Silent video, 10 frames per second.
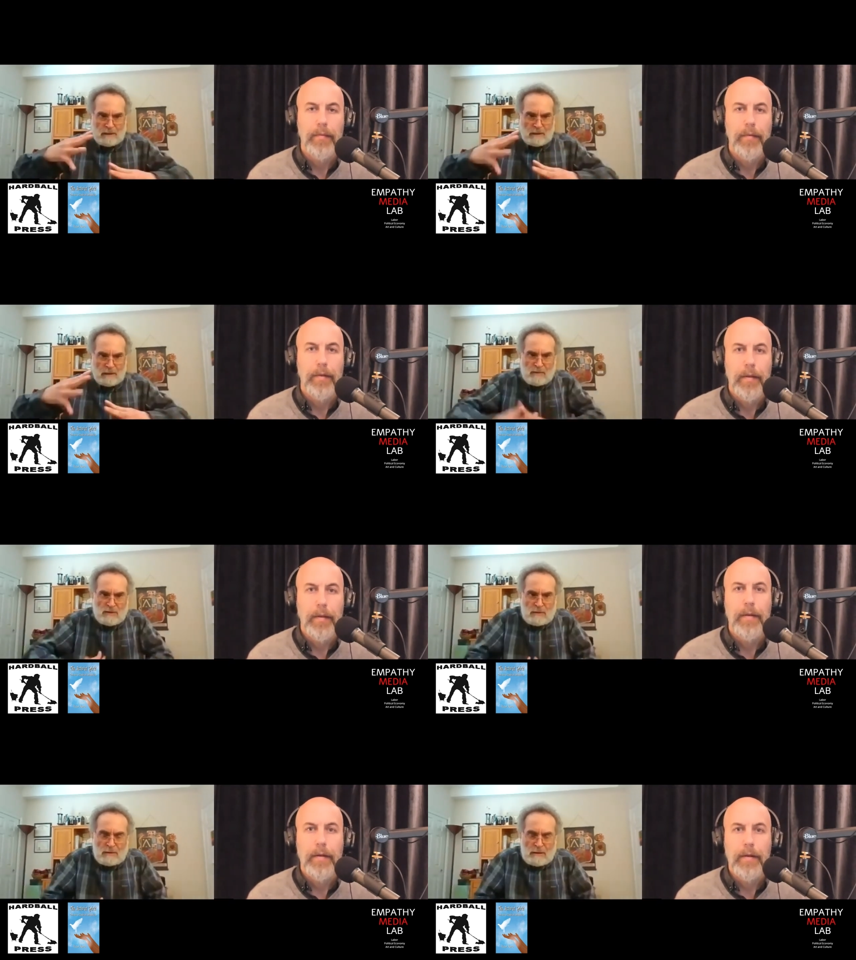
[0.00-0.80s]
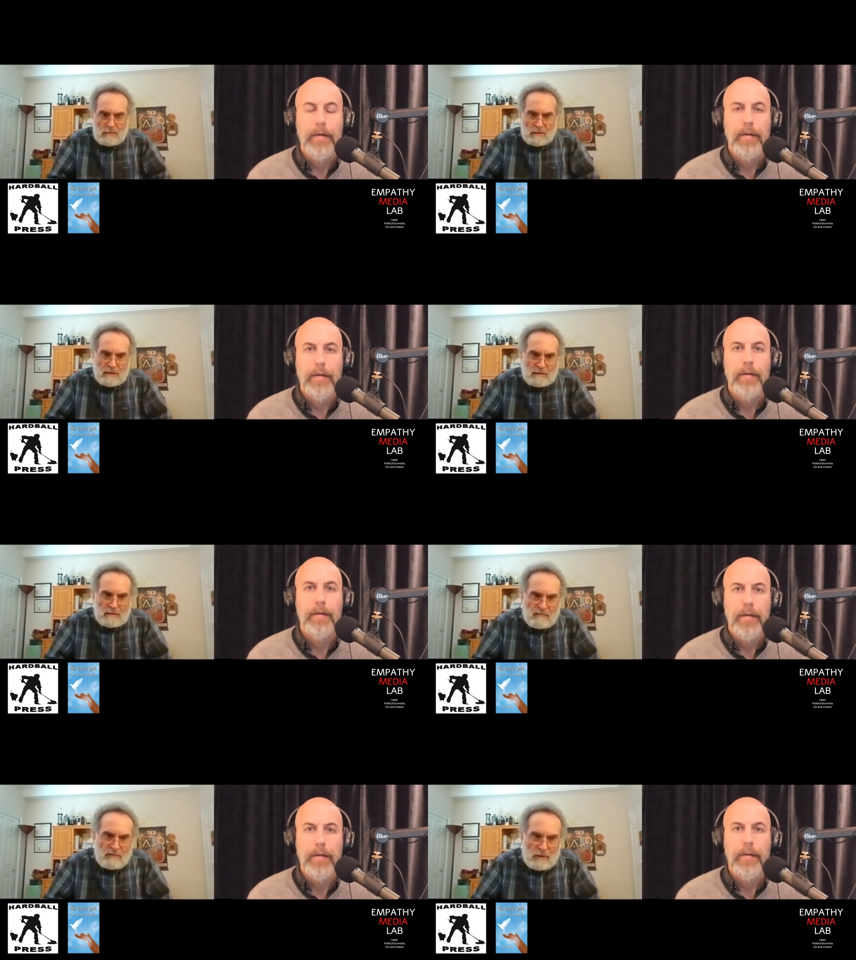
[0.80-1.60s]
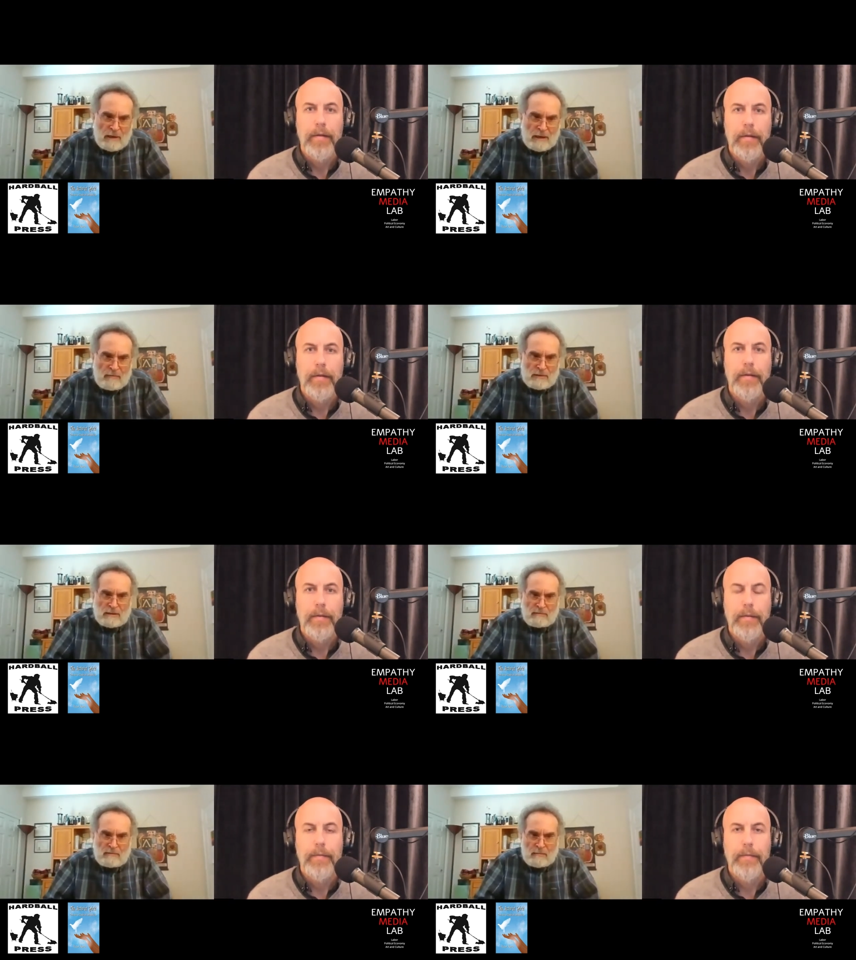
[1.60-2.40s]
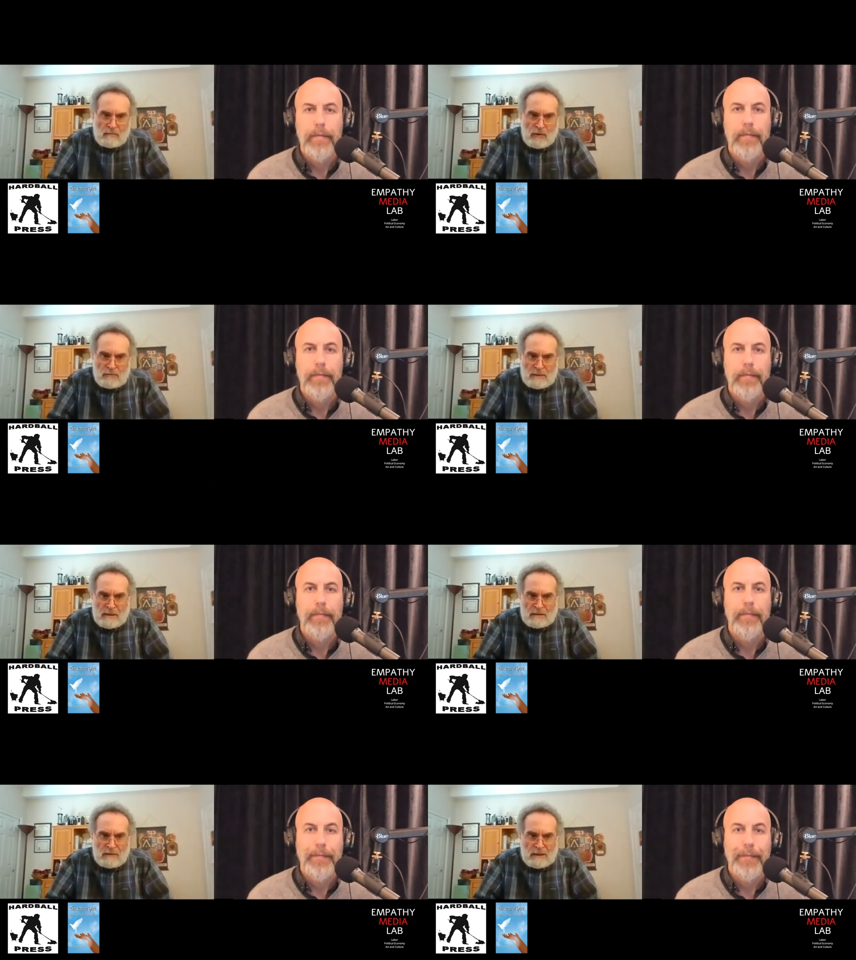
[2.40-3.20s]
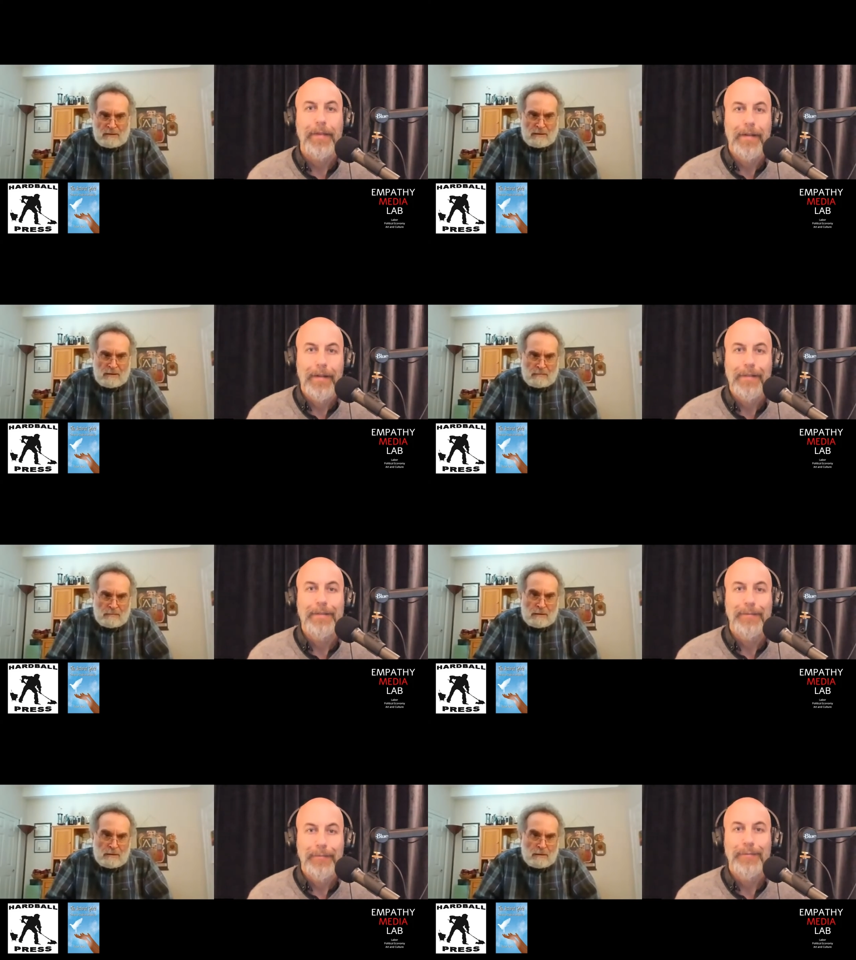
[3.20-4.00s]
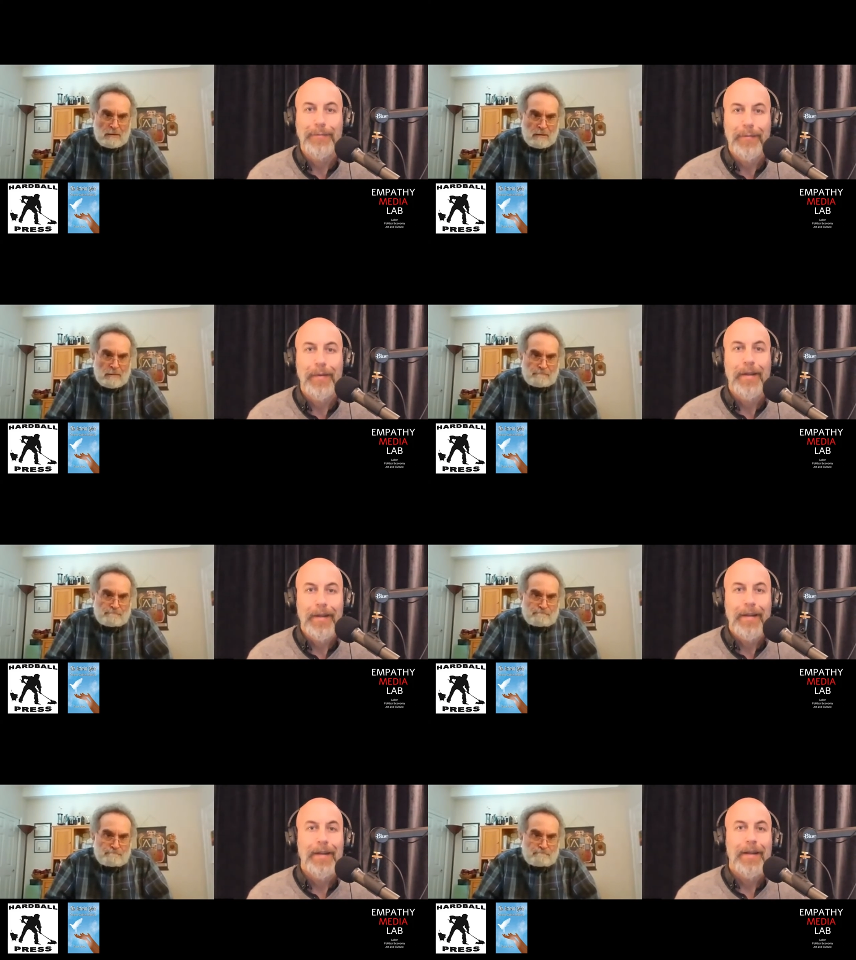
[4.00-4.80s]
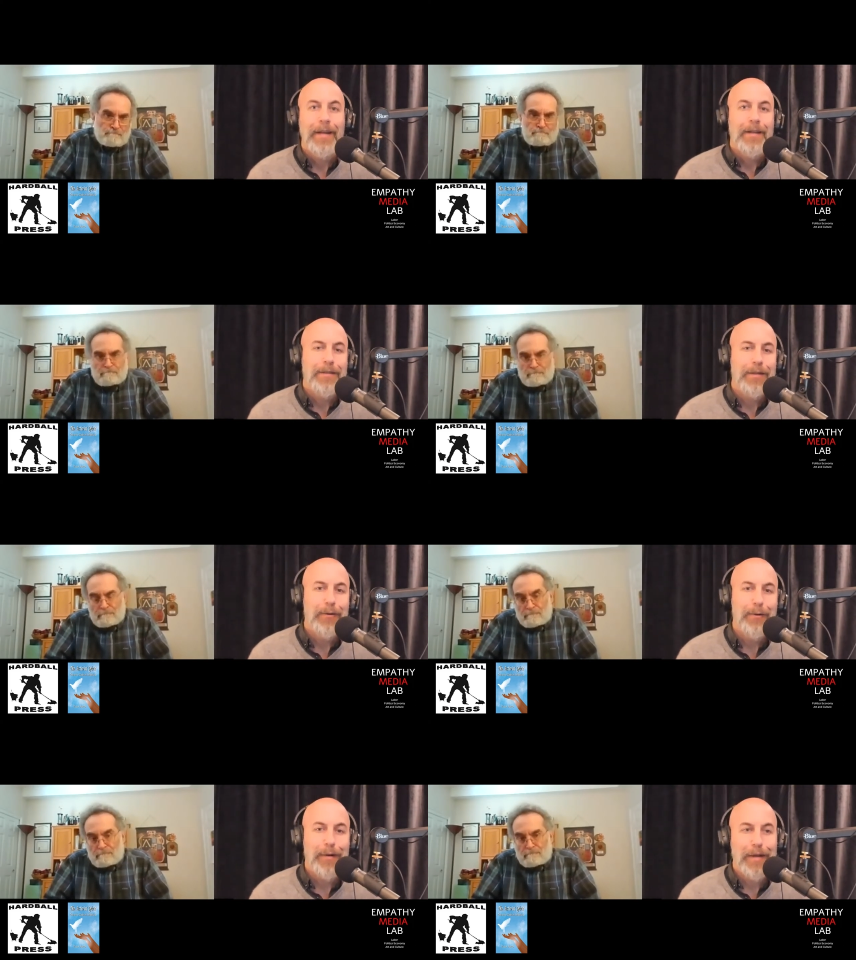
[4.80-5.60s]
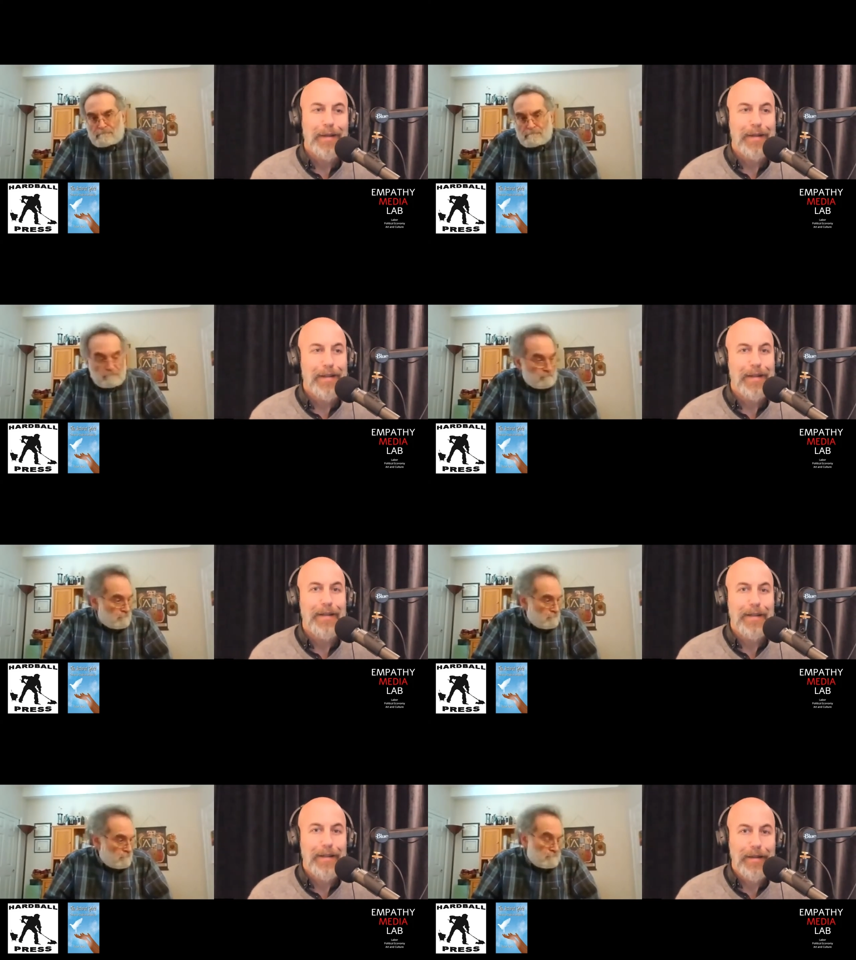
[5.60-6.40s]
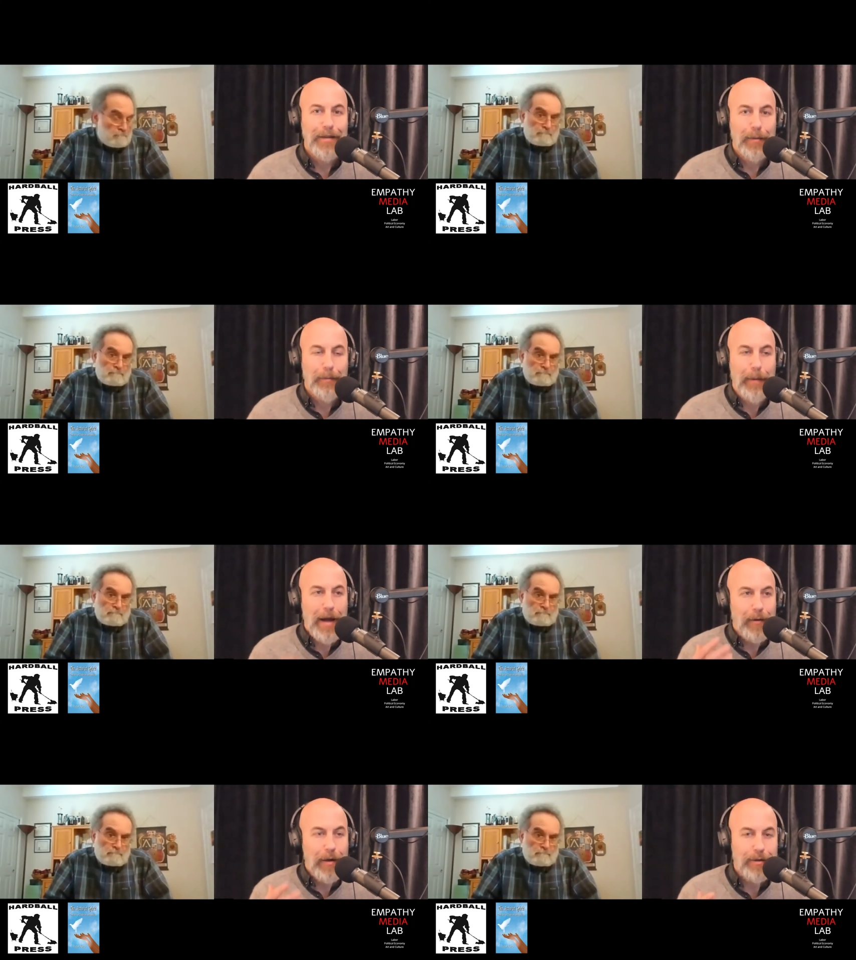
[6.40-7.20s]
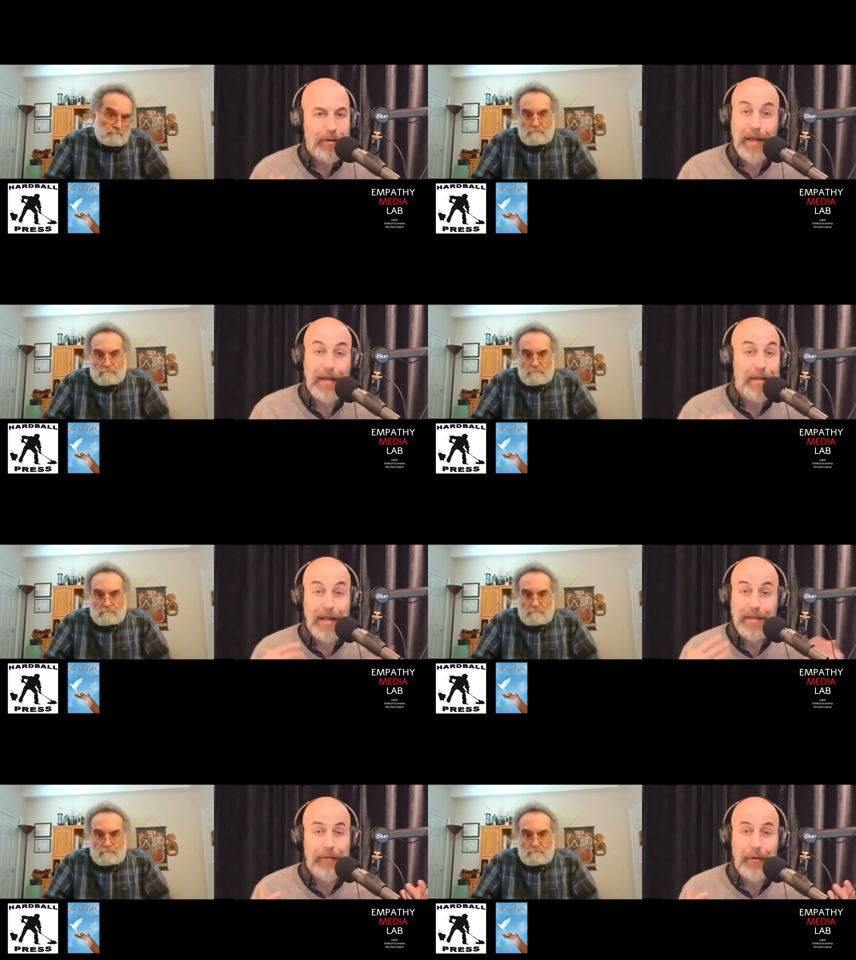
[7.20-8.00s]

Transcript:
Speaker 1: the coming together, and I felt like I was in the right moment at the right time.
Speaker 2: So your background, is it